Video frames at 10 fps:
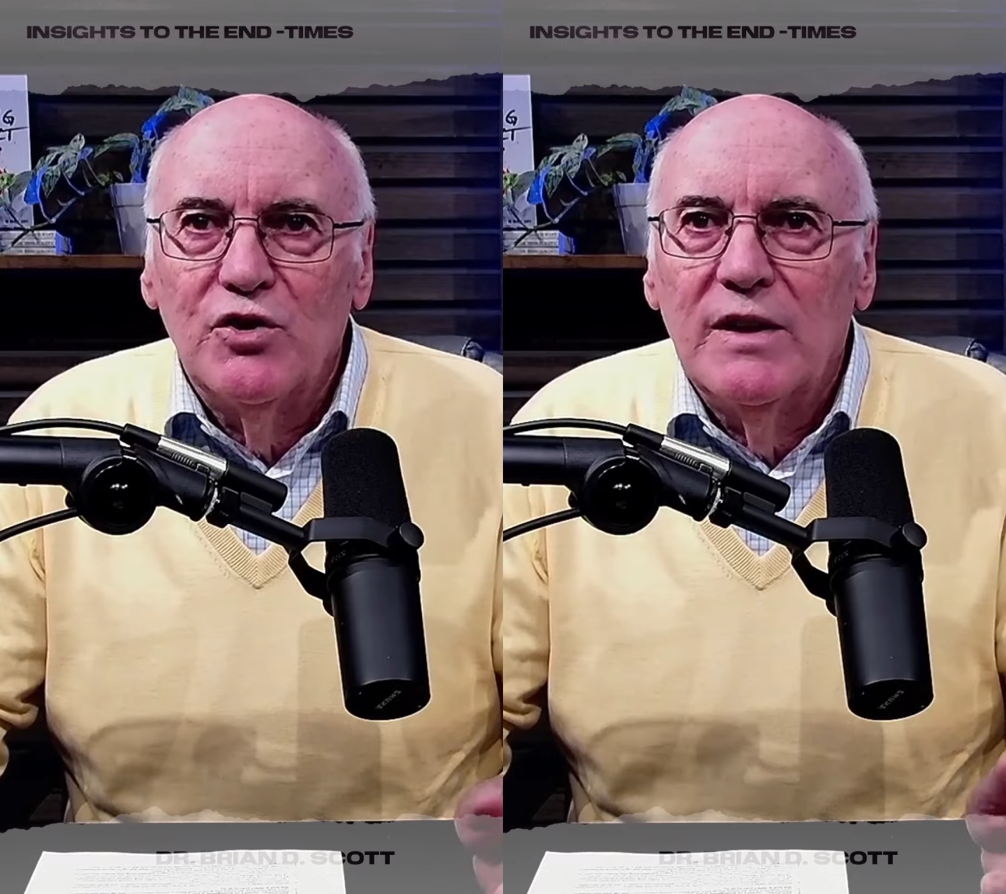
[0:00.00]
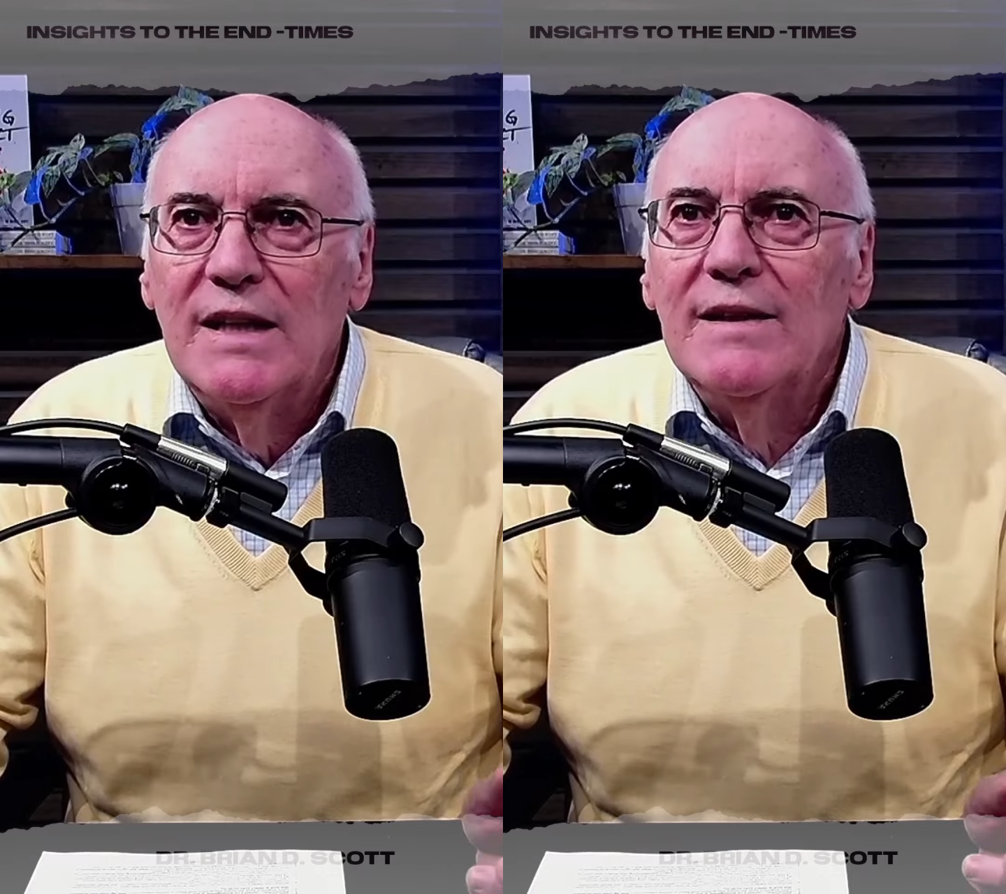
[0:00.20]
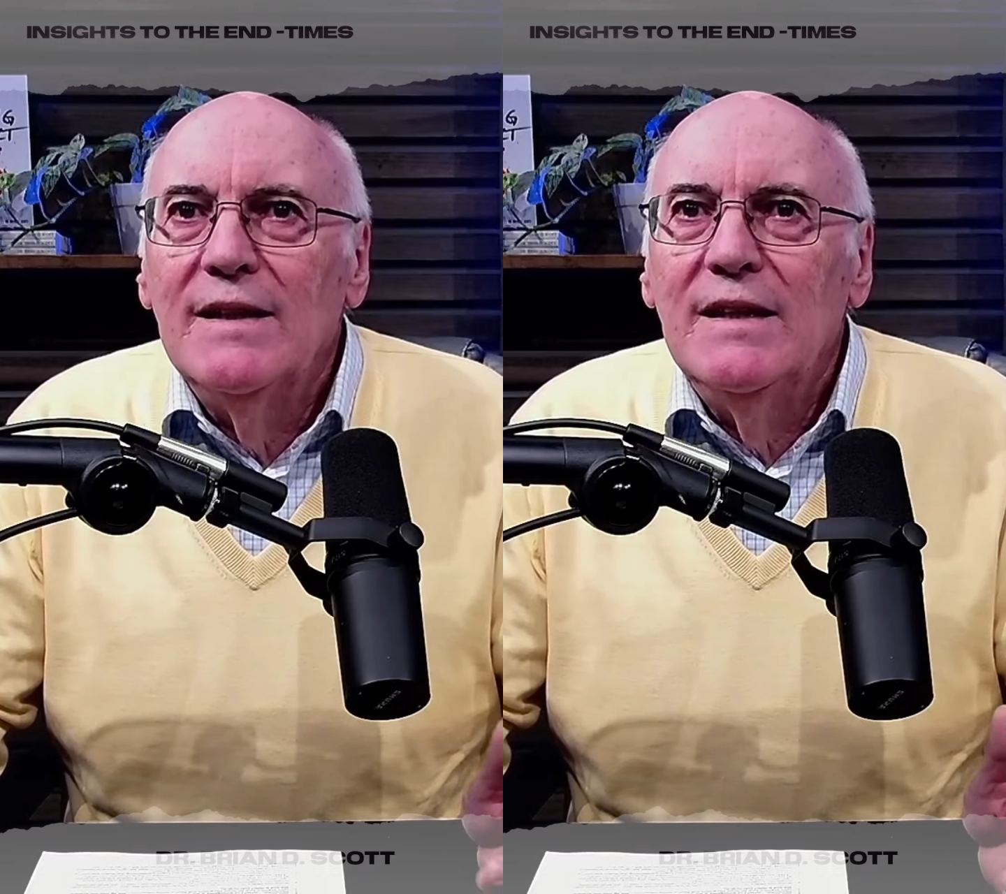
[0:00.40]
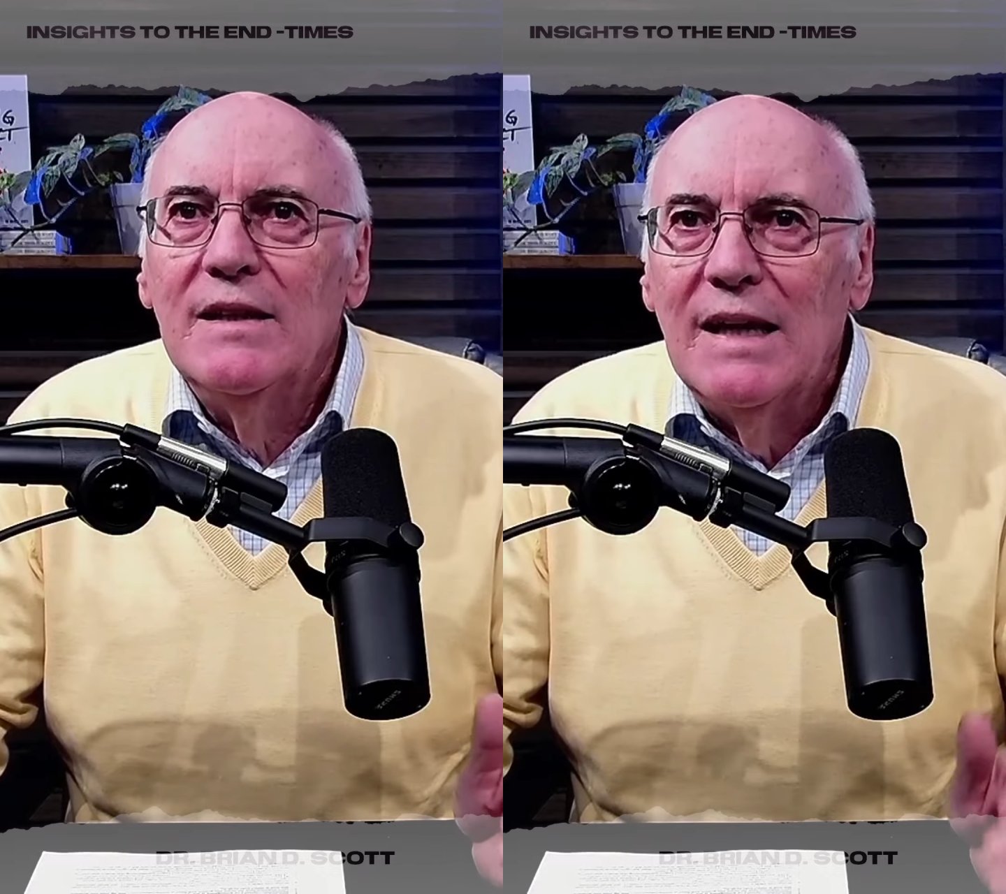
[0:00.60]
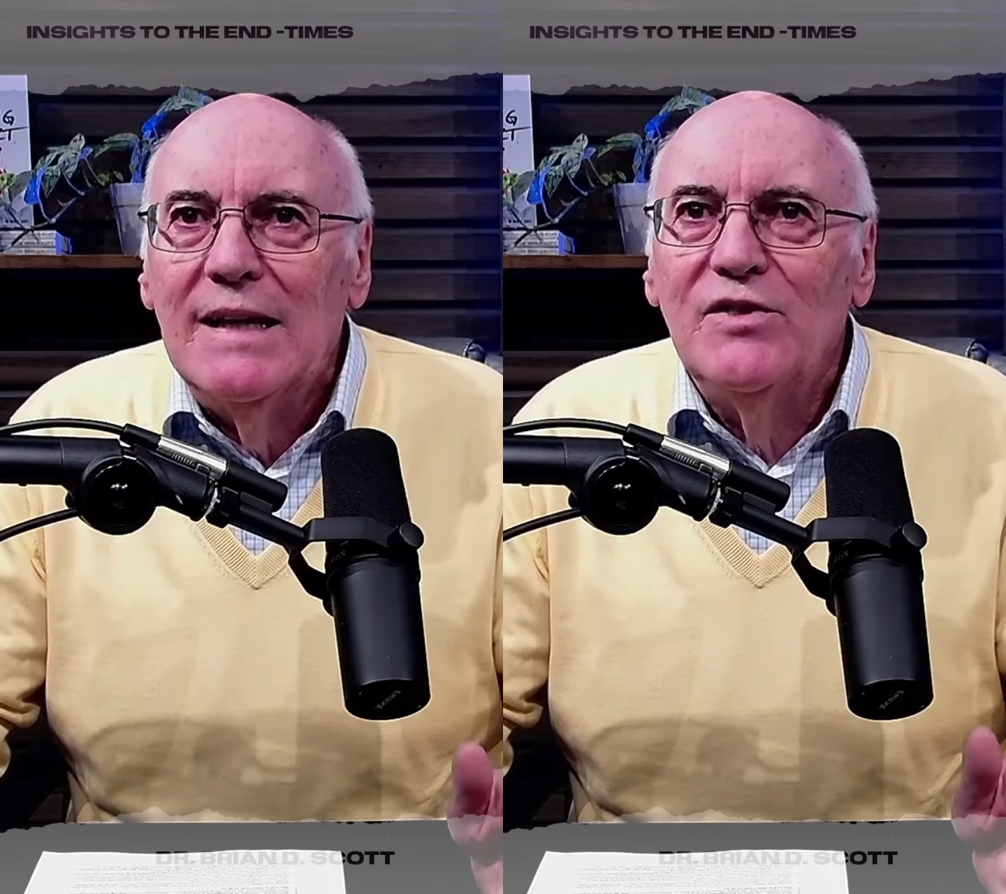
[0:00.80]
then the
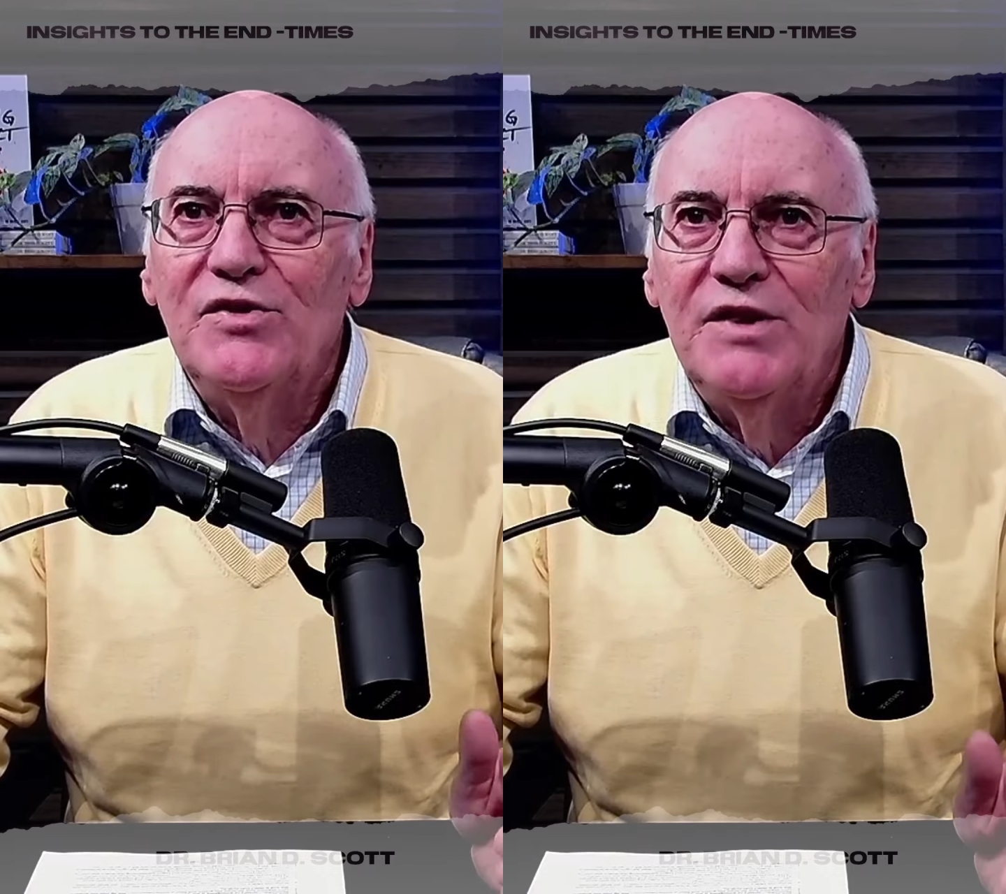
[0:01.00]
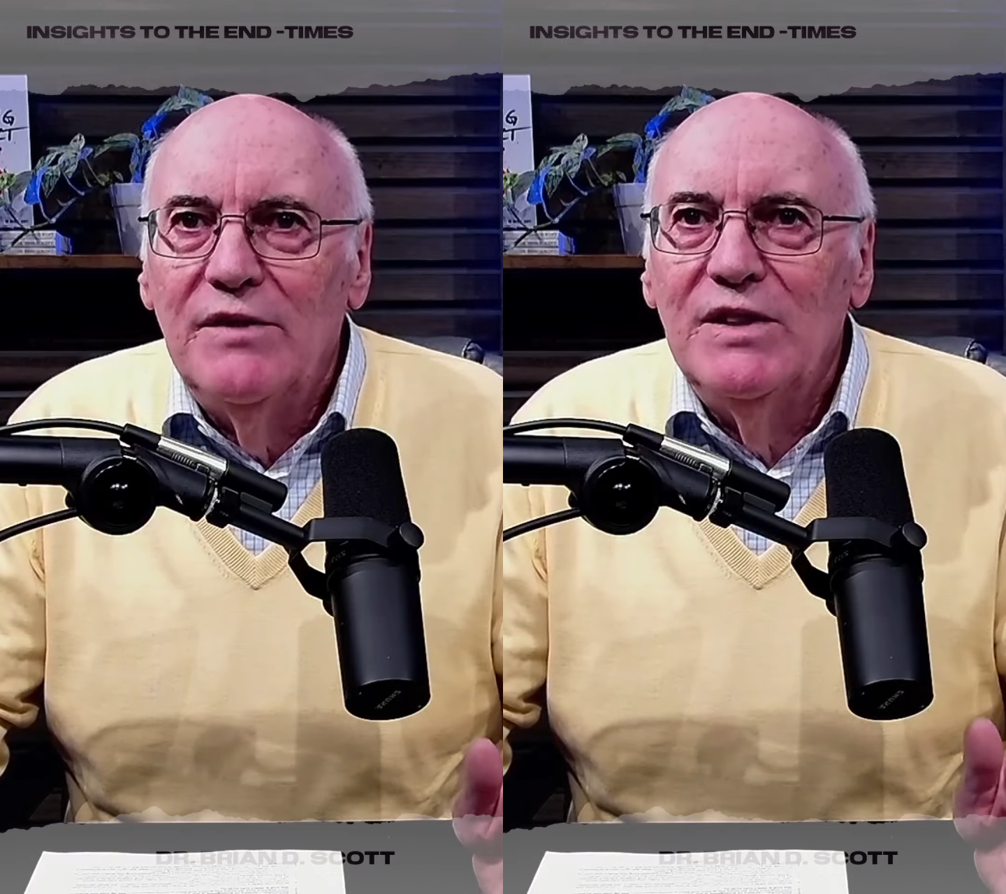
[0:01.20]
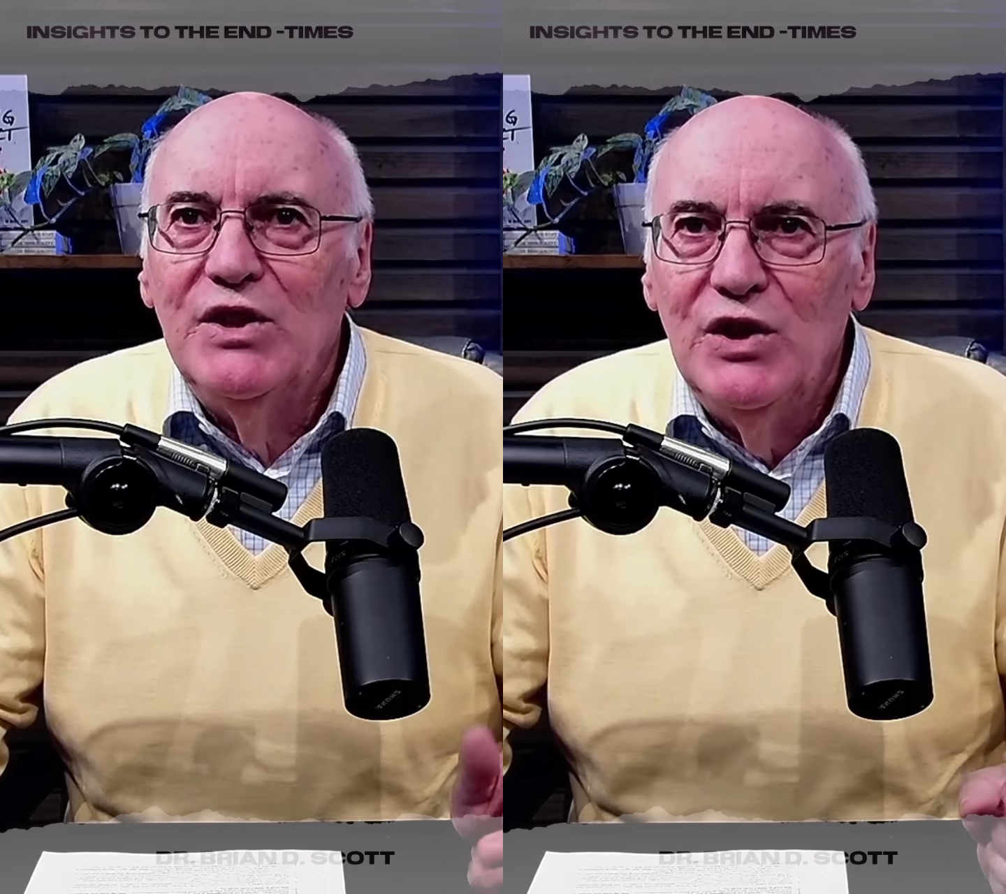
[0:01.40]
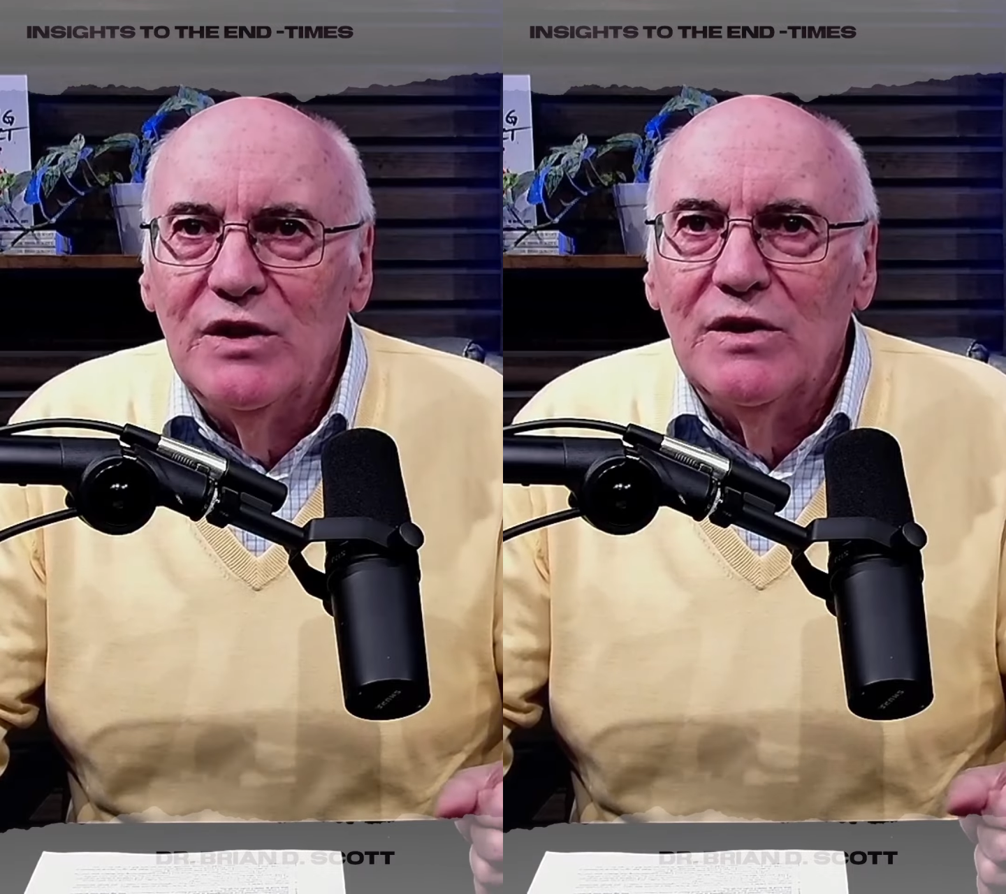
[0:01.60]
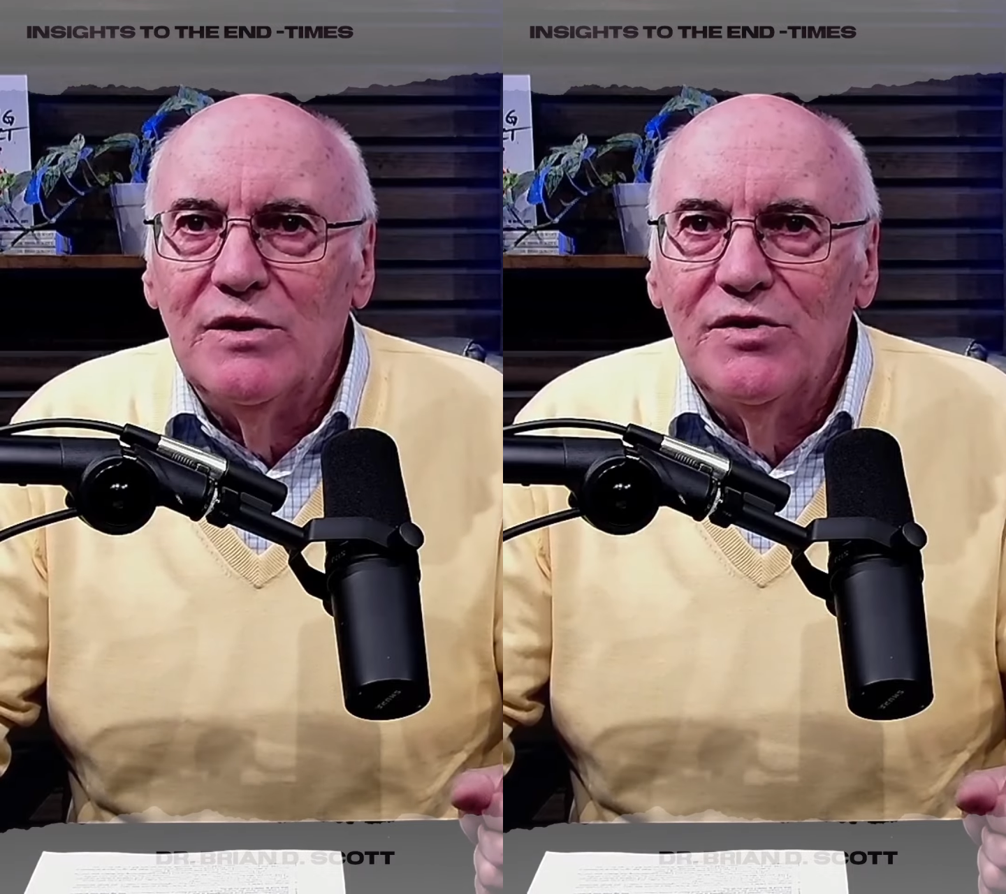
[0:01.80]
last seven
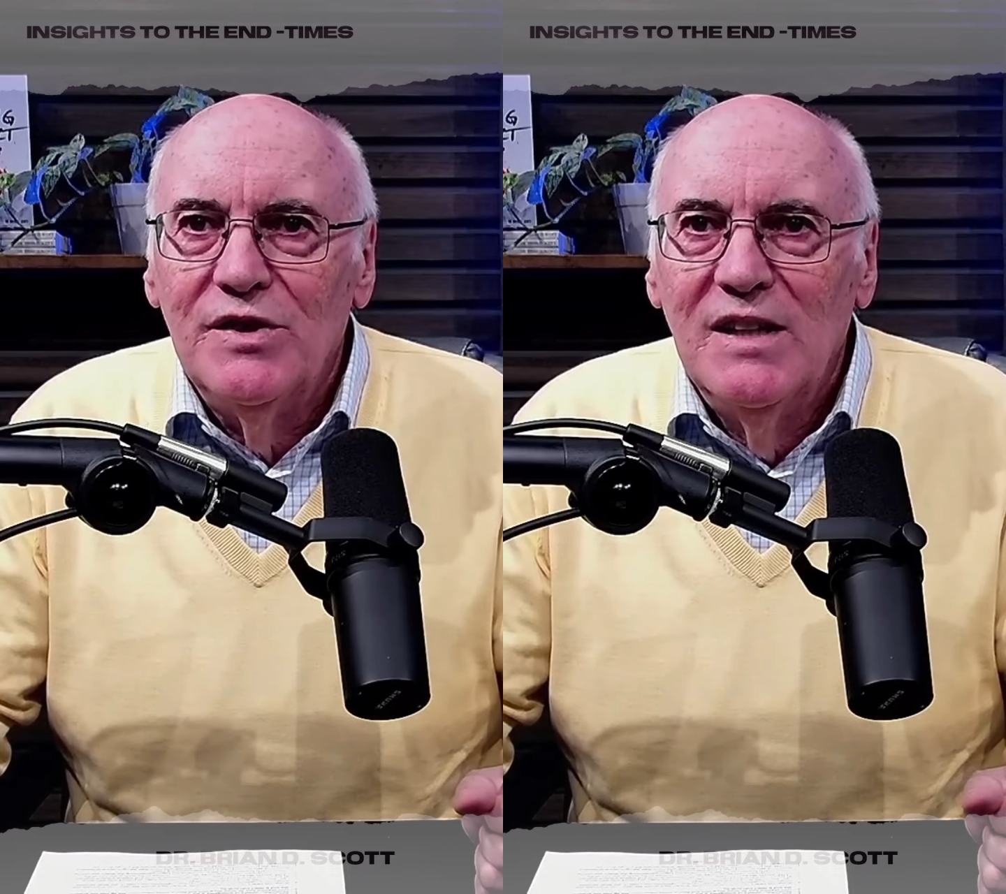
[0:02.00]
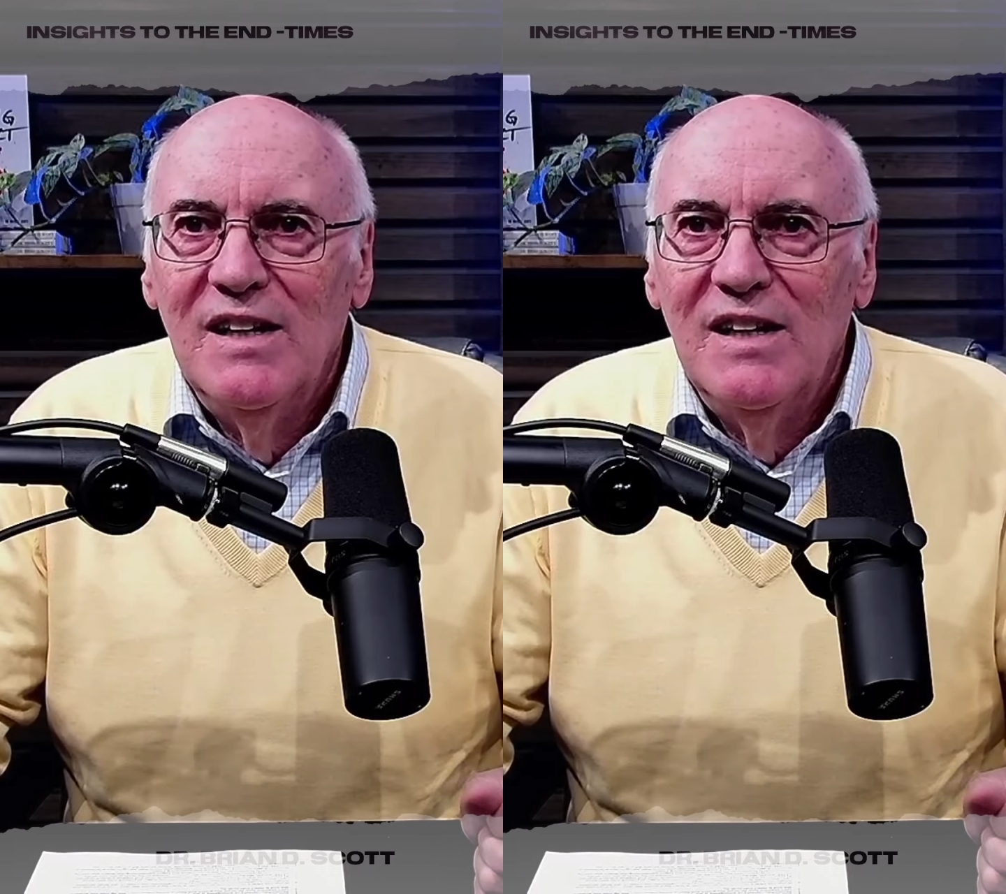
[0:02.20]
years